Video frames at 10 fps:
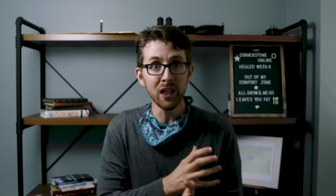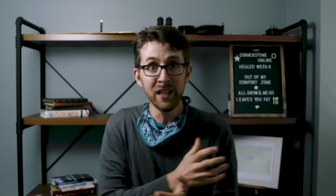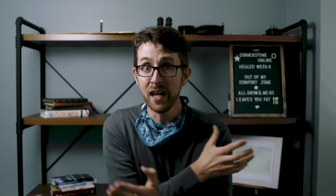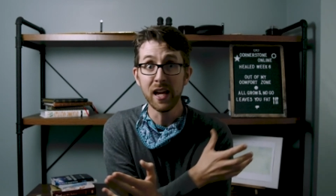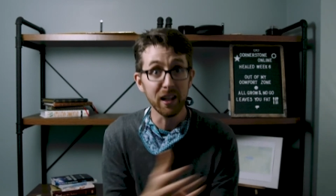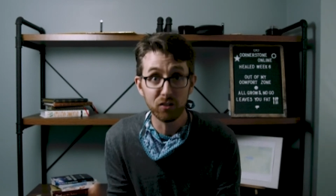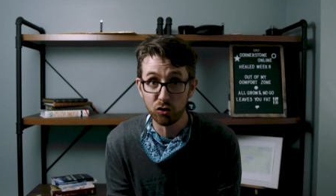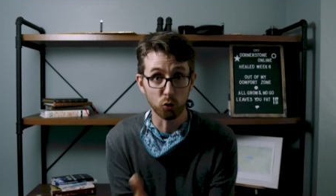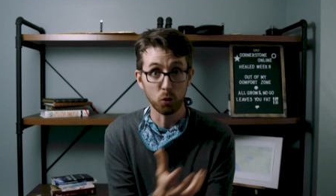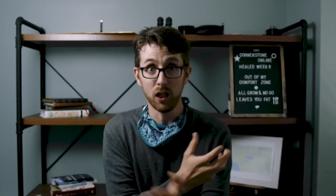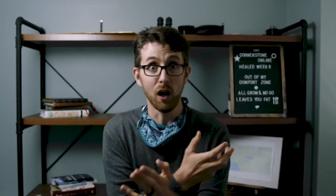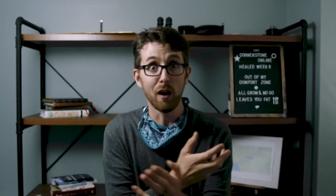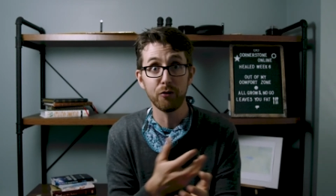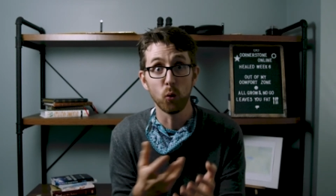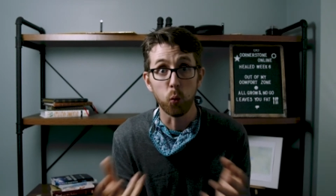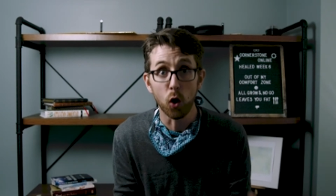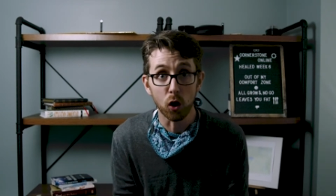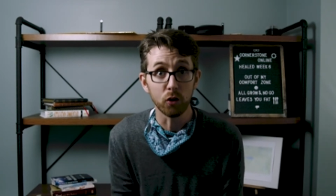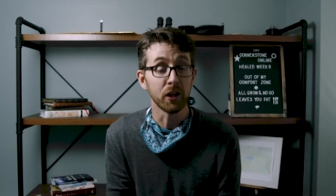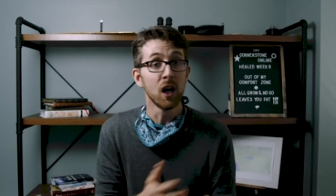in the history of the
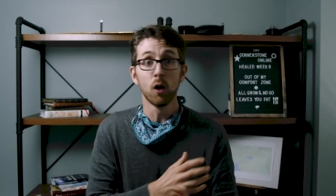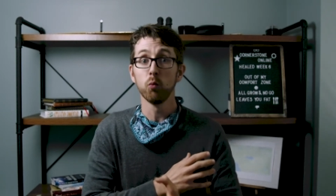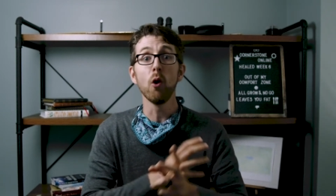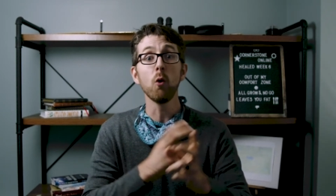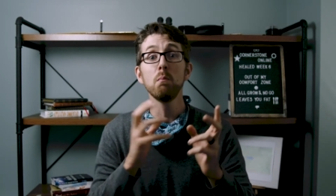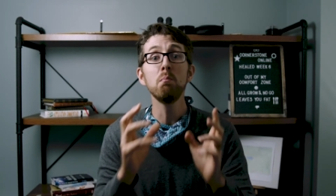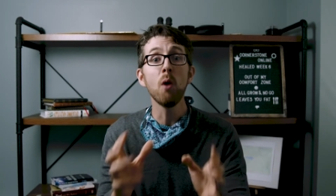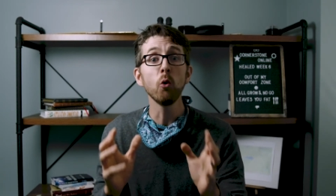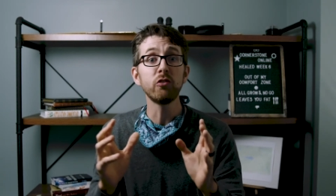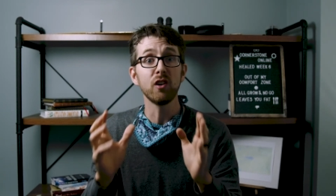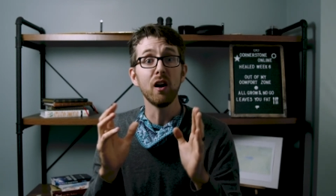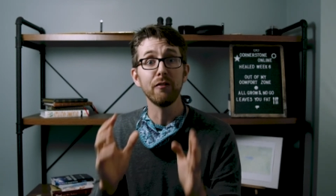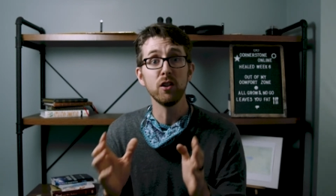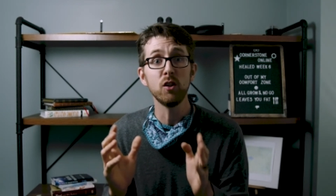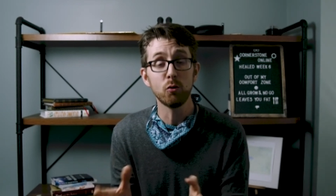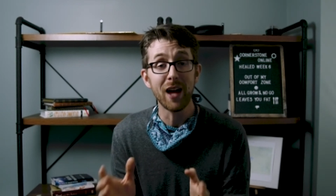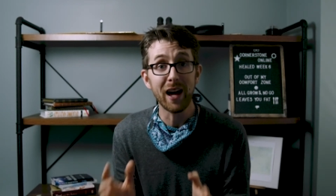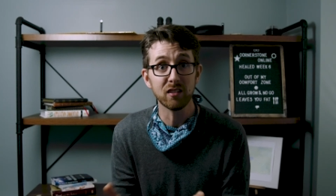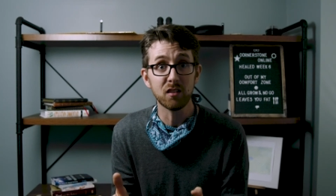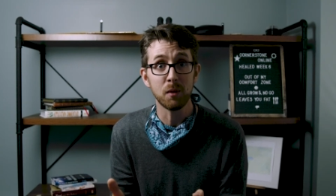world, wrote most of the New
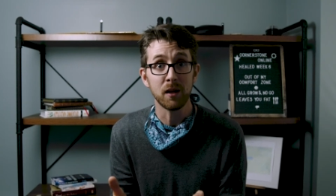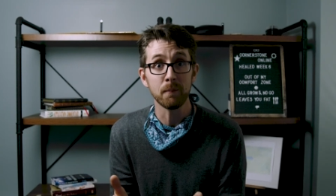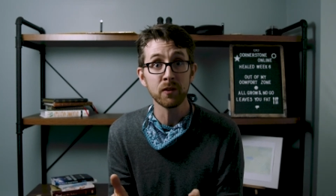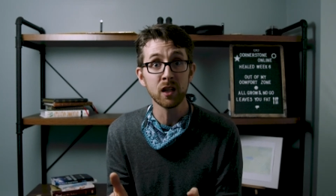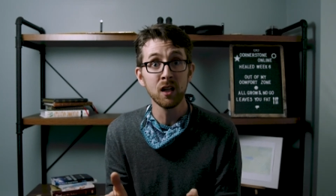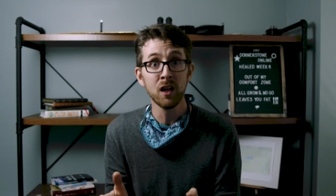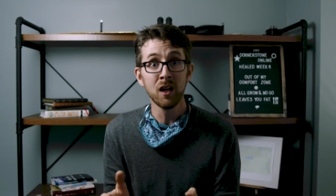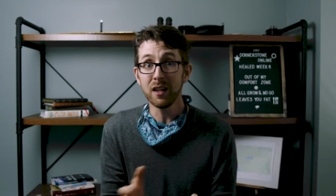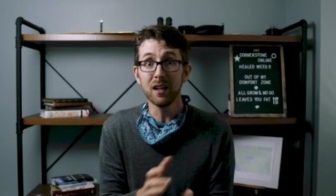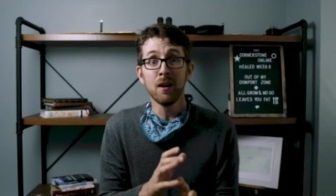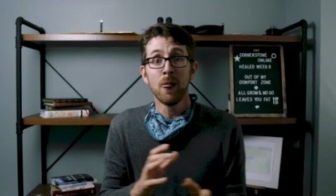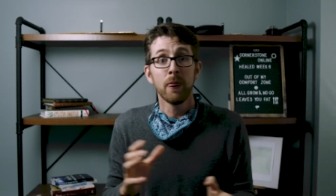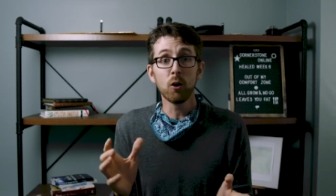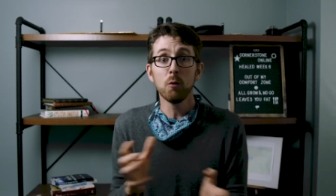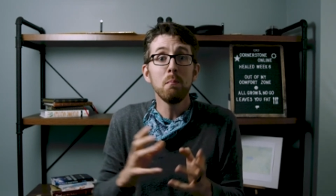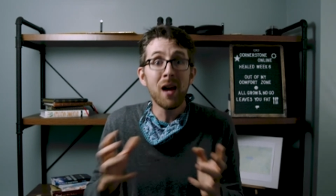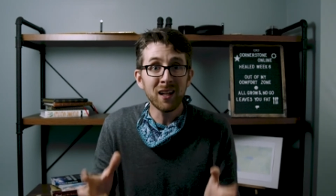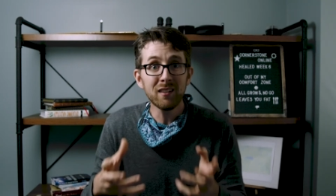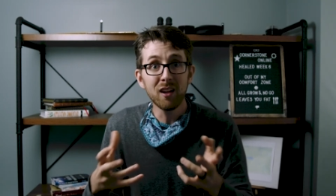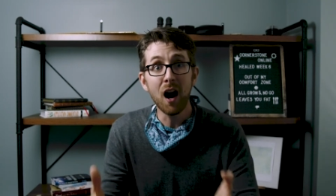Testament that there are
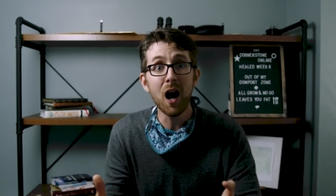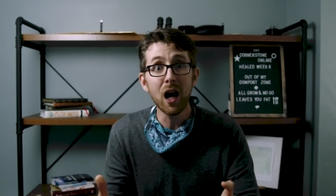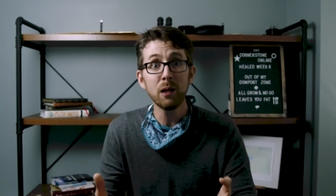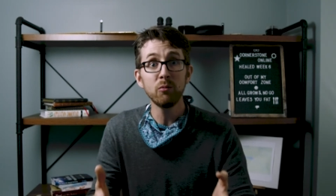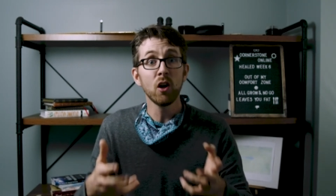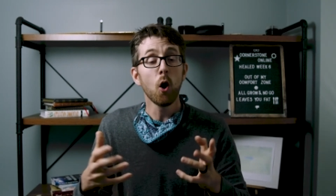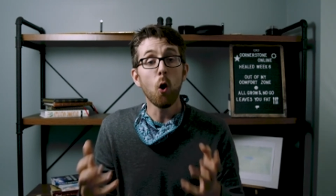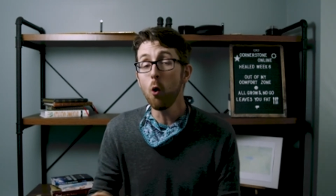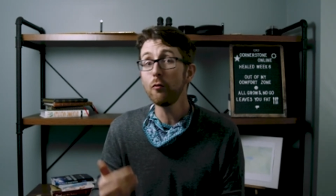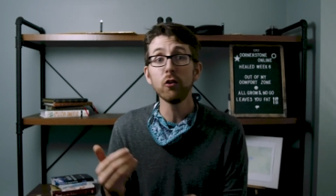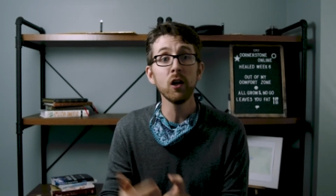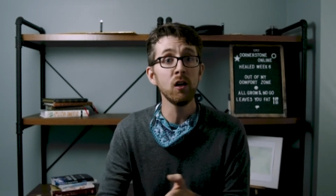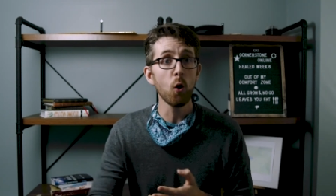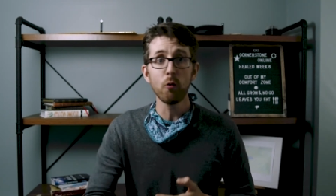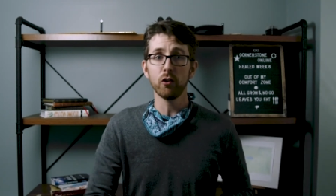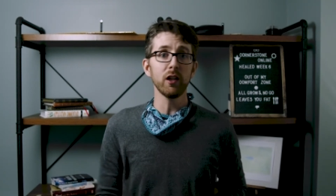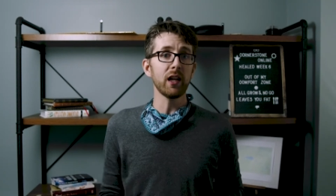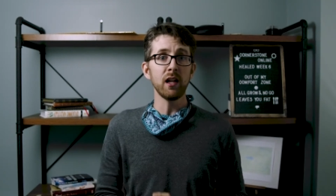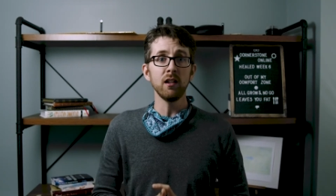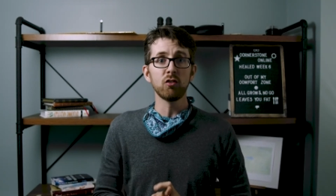many times over and over
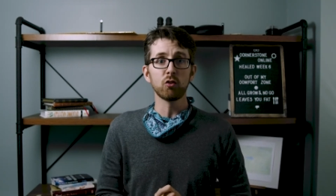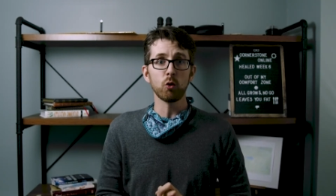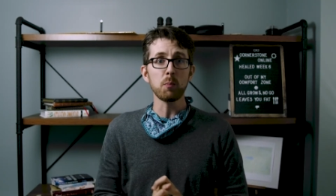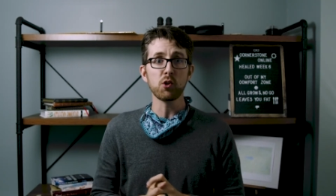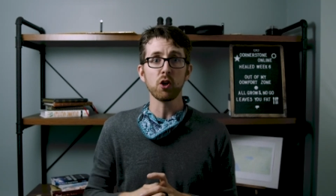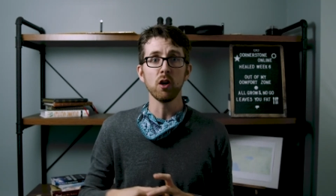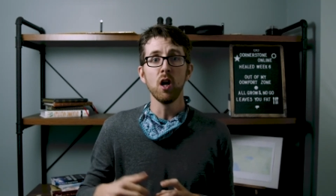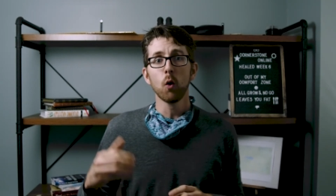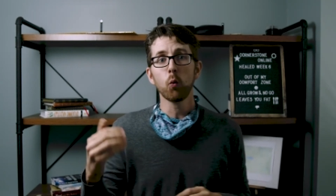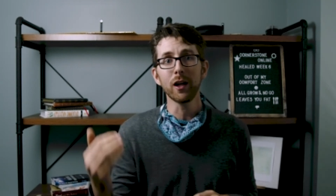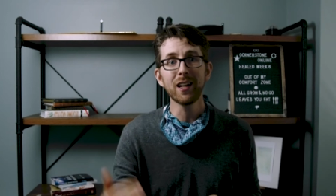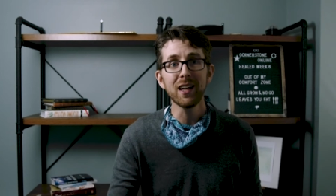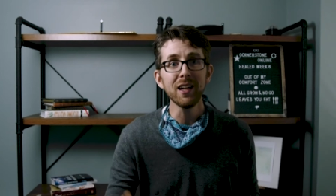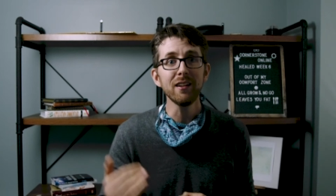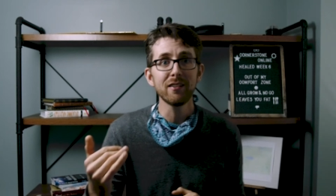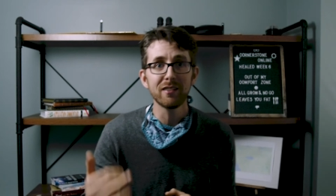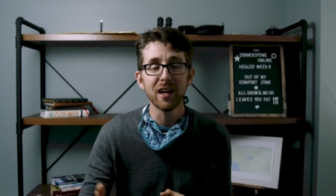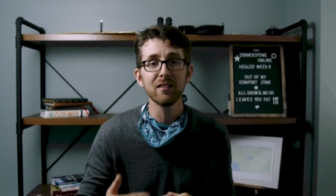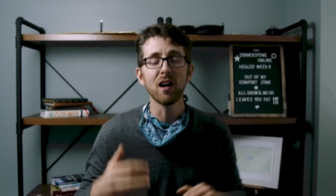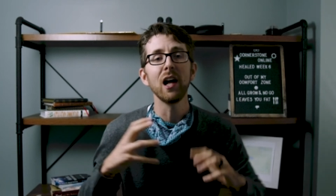again in Scripture where he
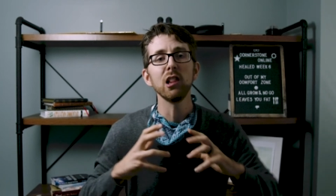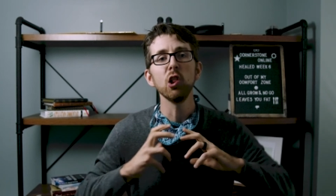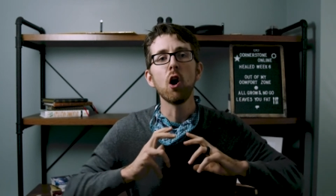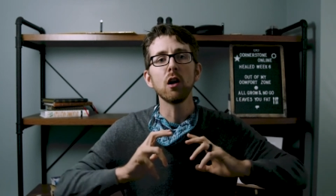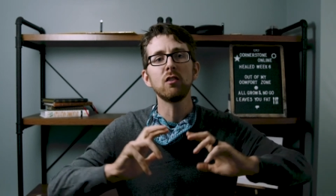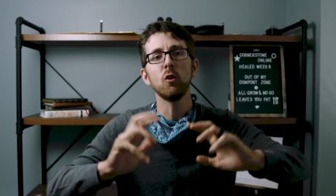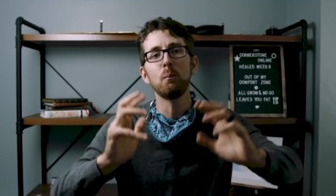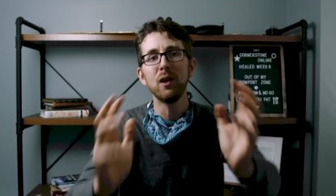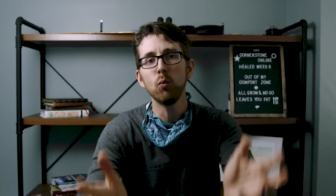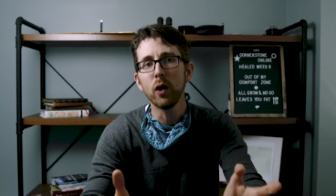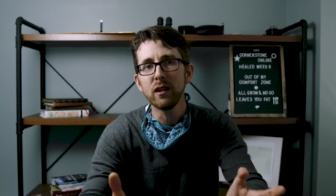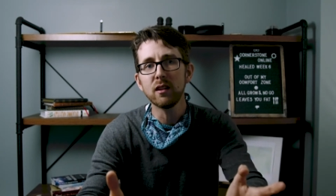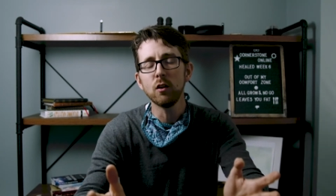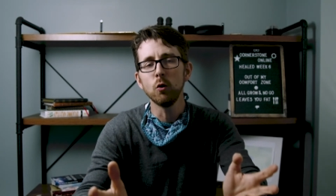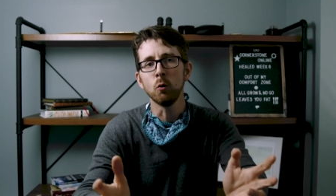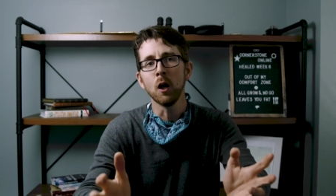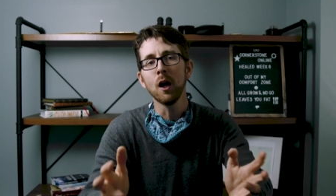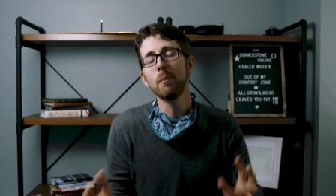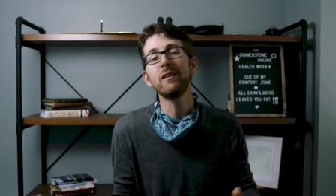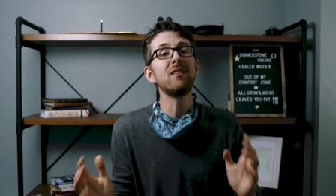says, I long to be with you,
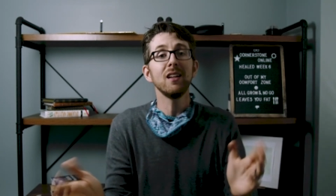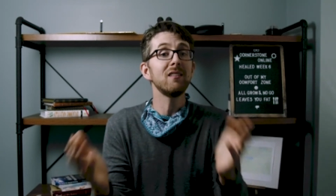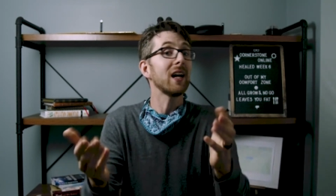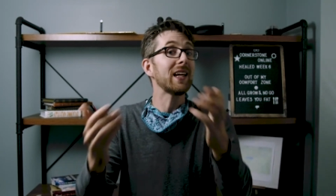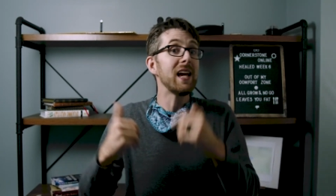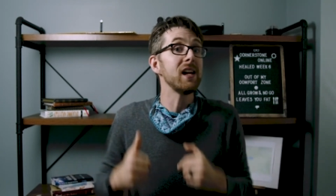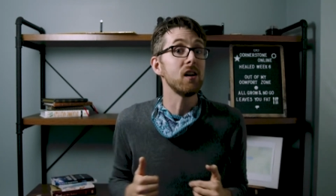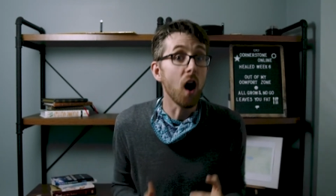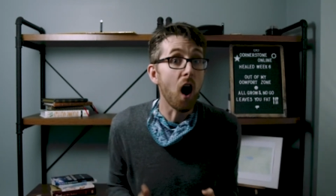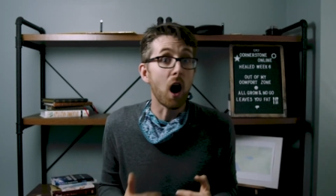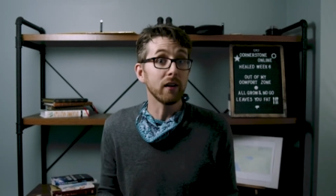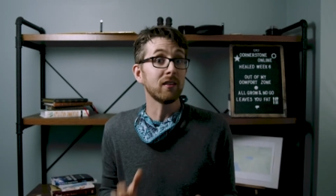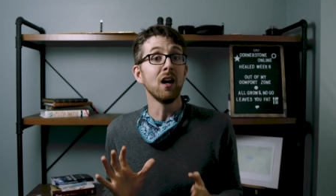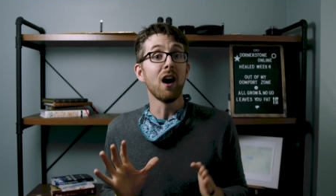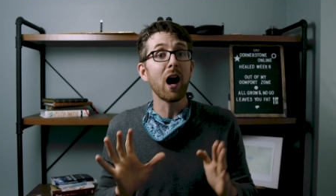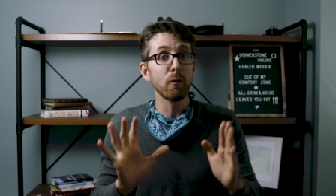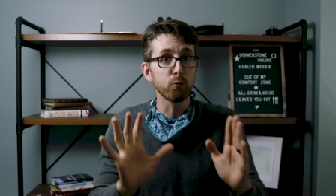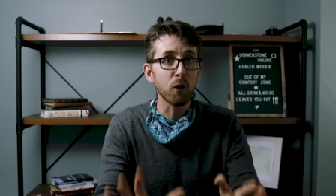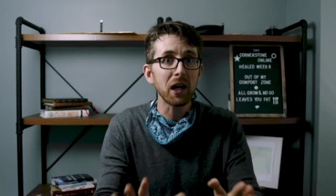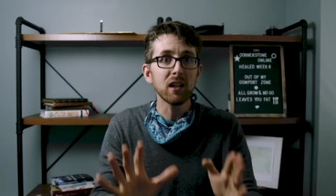but since I cannot, I
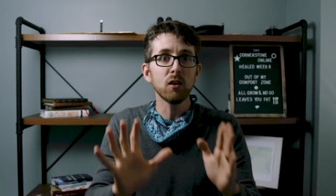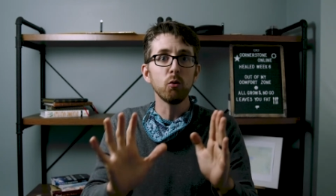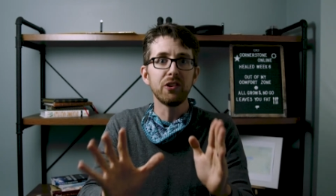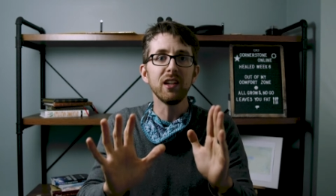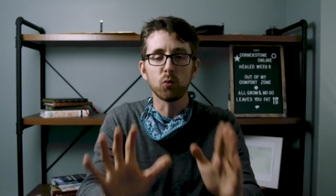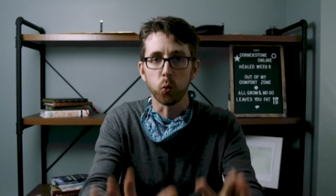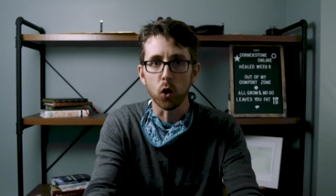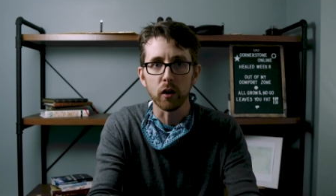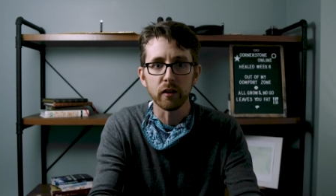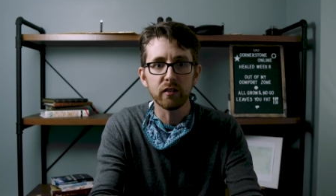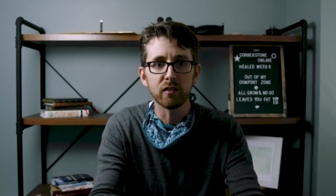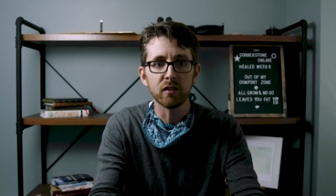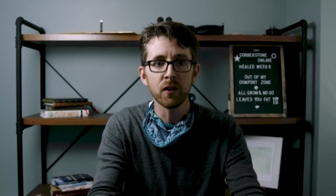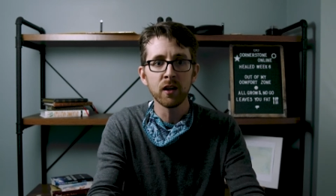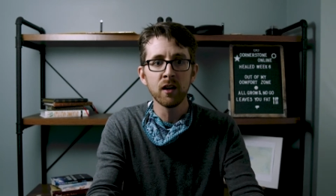write you these words.